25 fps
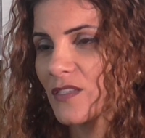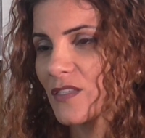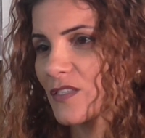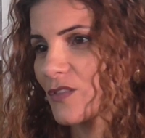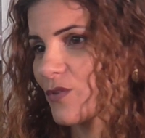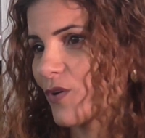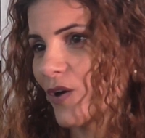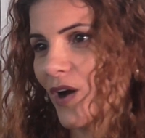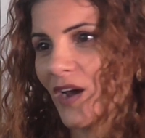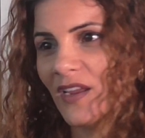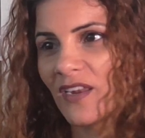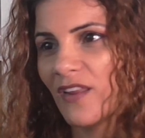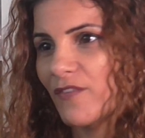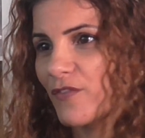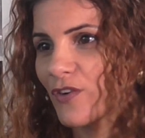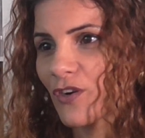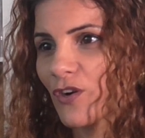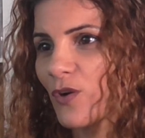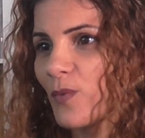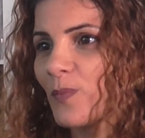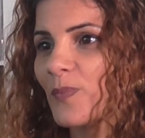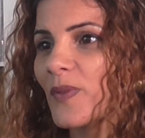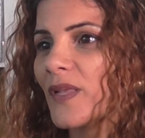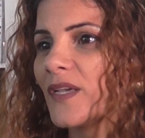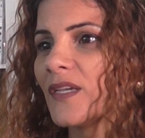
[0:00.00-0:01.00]
So I never
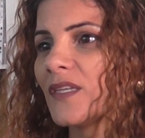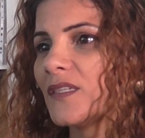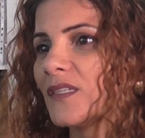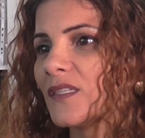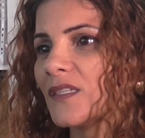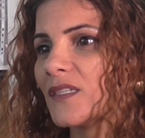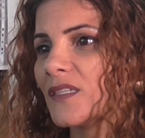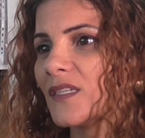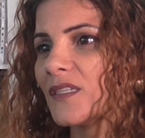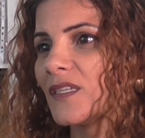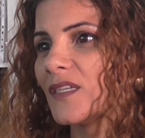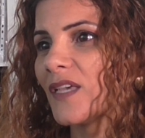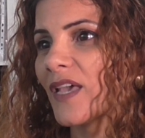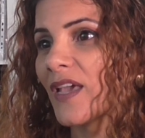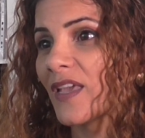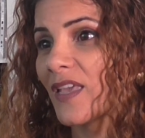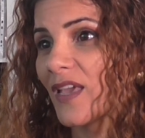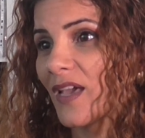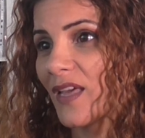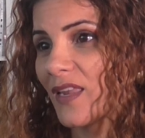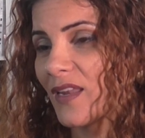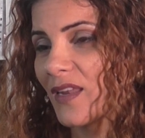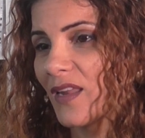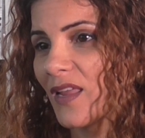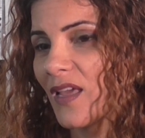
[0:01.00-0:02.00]
complained
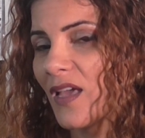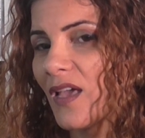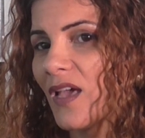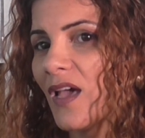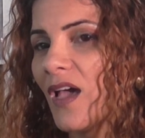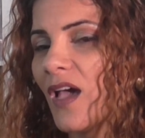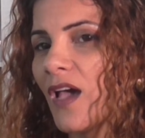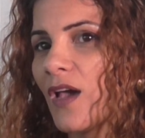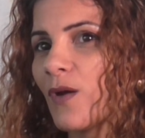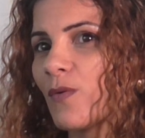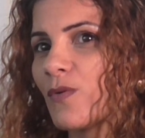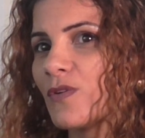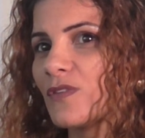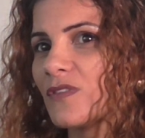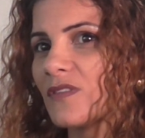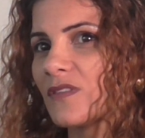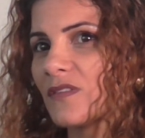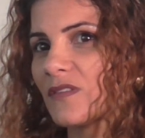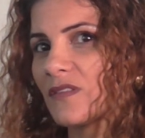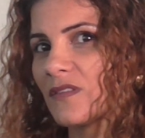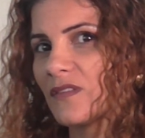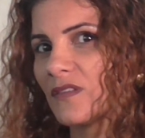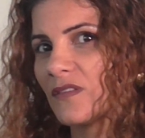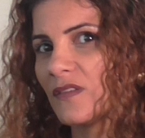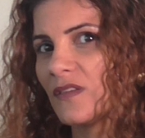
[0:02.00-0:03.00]
again. It was
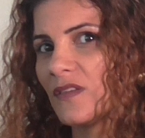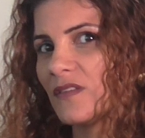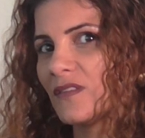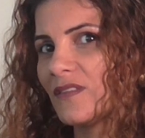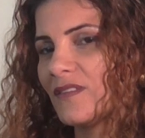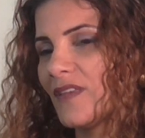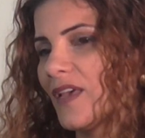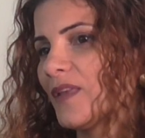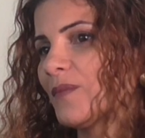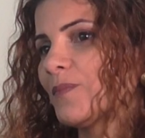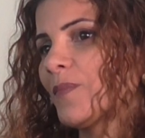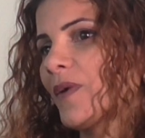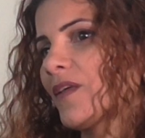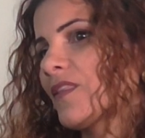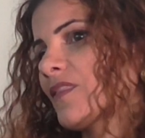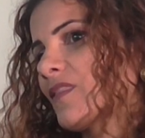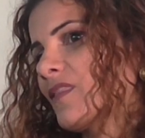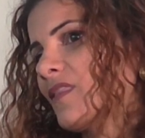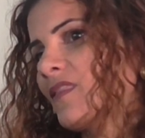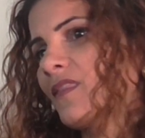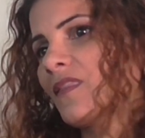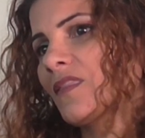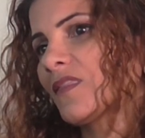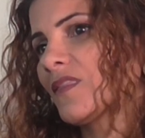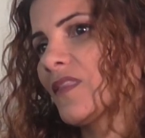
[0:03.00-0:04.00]
10 months
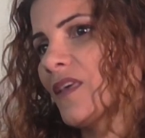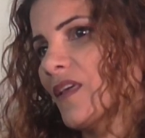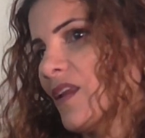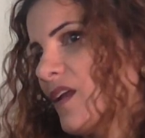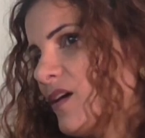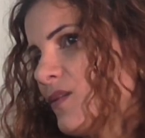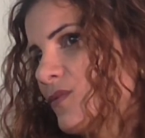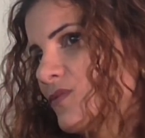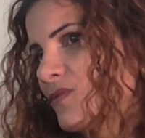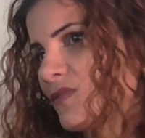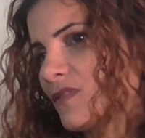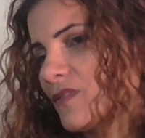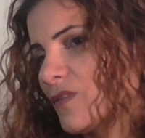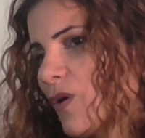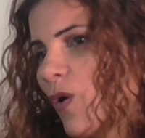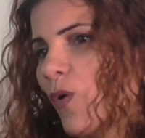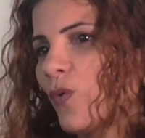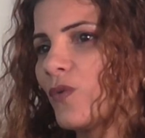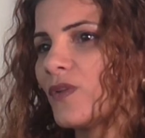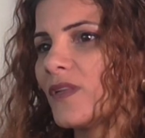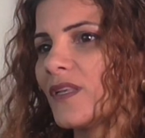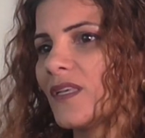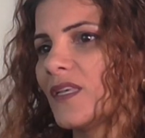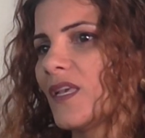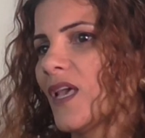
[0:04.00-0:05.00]
that I was
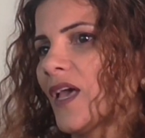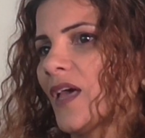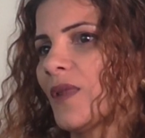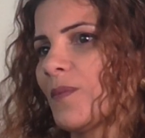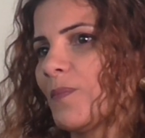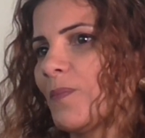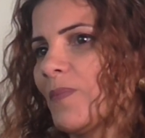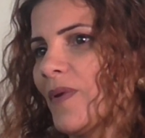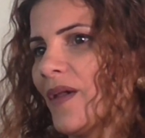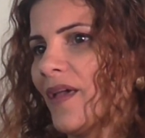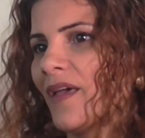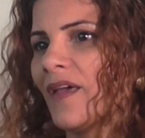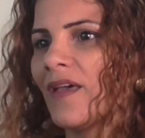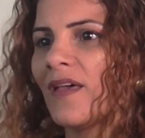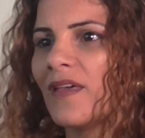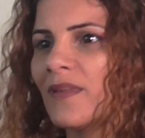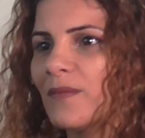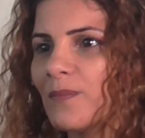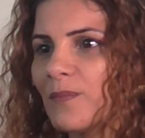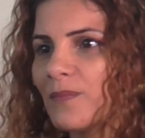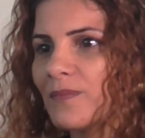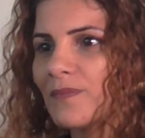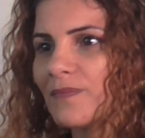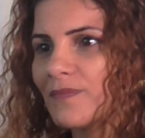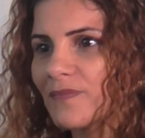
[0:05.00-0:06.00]
only at
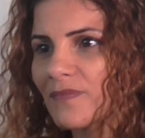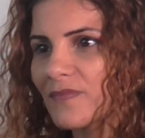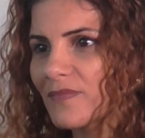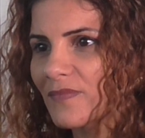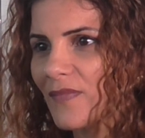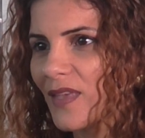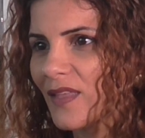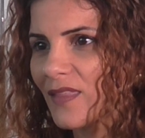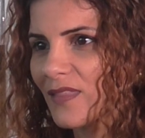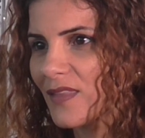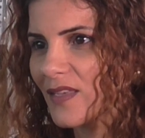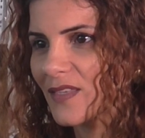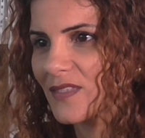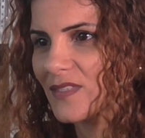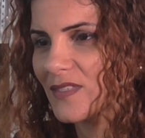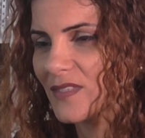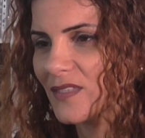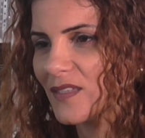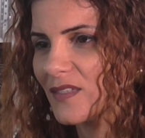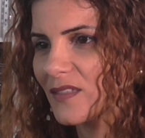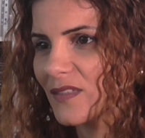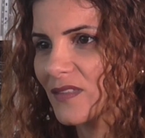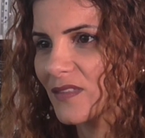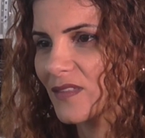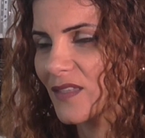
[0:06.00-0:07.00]
bed, and that's
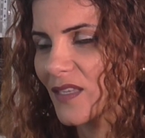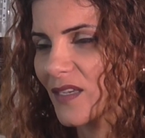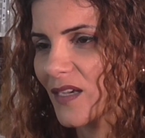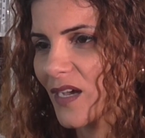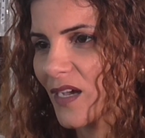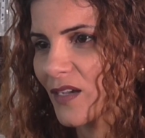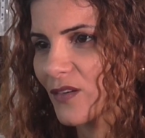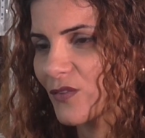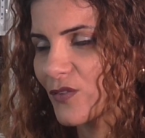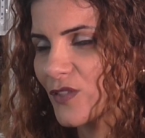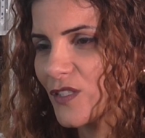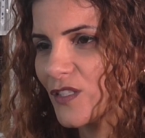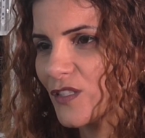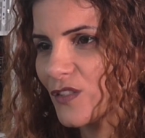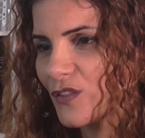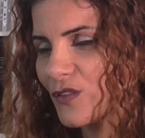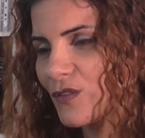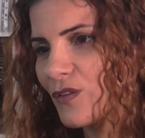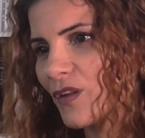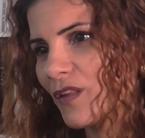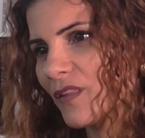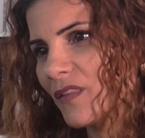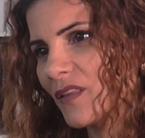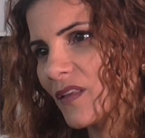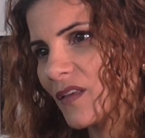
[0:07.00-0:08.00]
it. I couldn't do
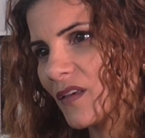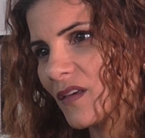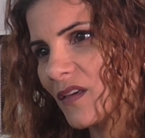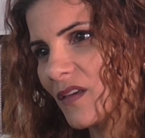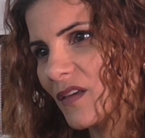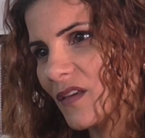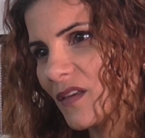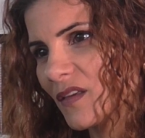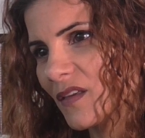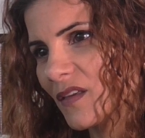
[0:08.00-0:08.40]
nothing.